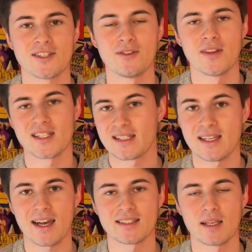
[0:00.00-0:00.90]
do this
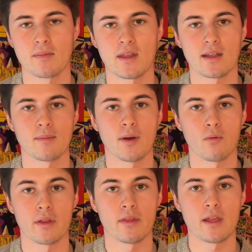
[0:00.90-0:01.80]
exact same thing, but
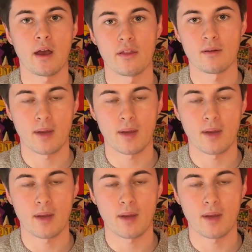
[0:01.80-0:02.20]
with the other